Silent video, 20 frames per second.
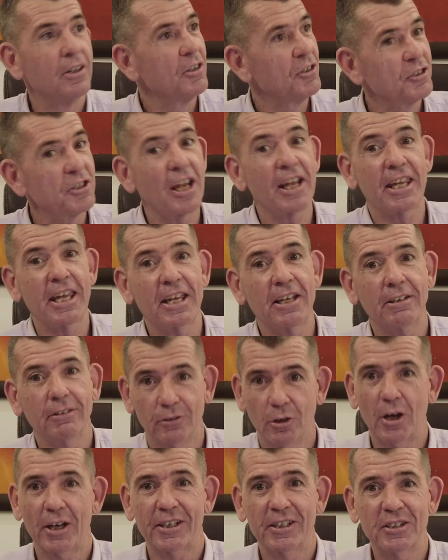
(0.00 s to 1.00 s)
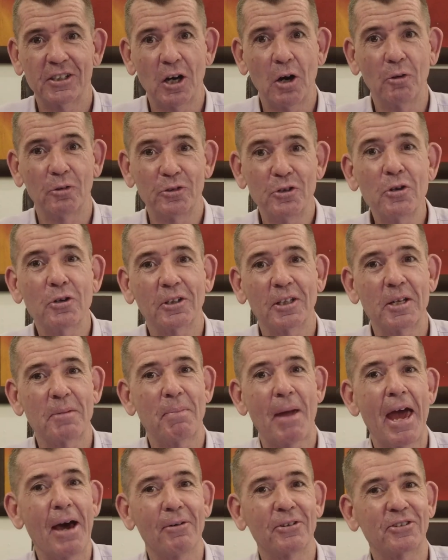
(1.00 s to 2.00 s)
checking, like in the old nuclear
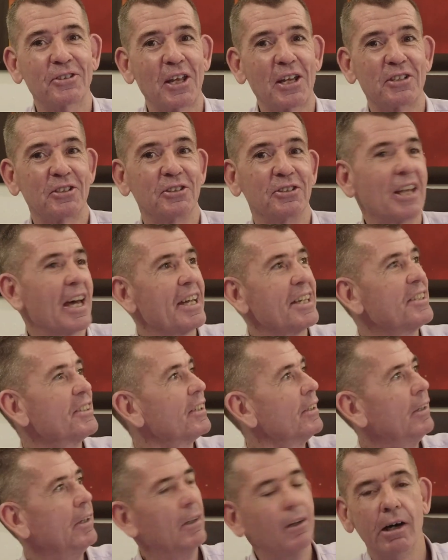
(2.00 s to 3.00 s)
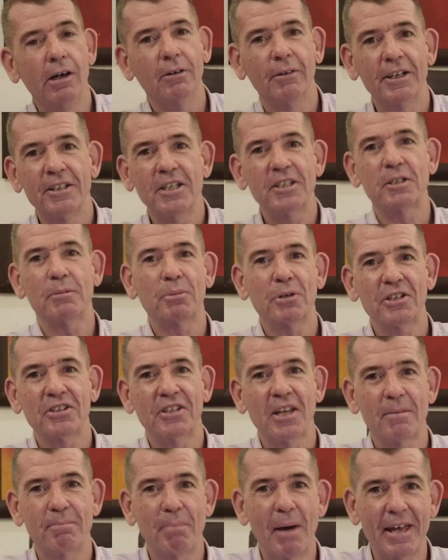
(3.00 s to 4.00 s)
power station days, oh, I need to press
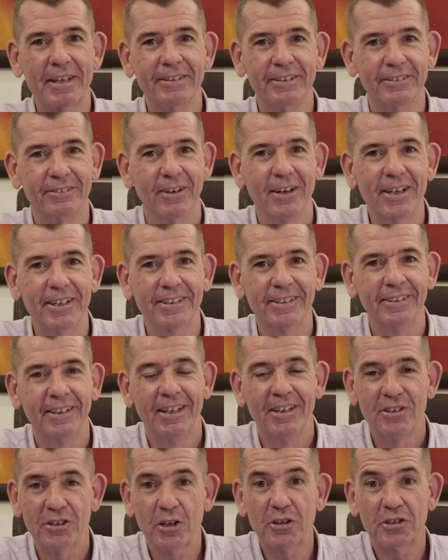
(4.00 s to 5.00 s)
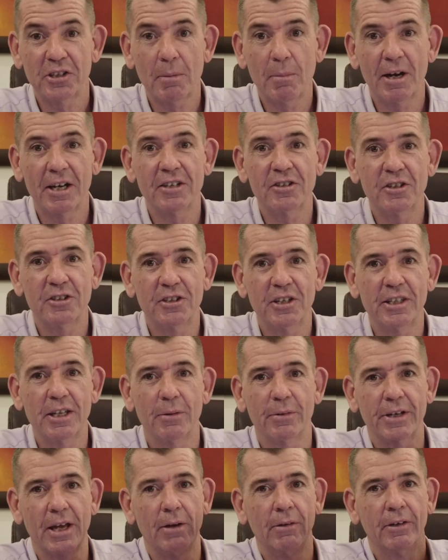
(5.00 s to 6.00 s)
that button, right? So someone can just sit
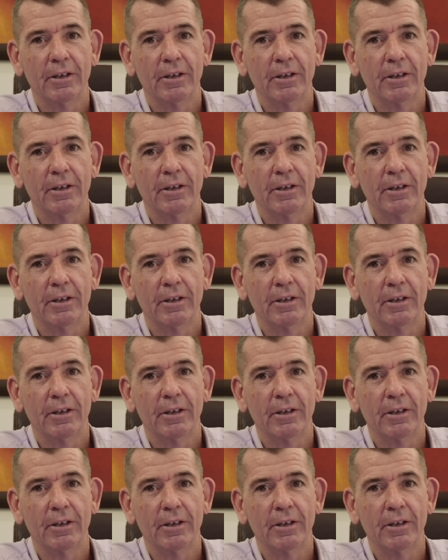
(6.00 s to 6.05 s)
there and go,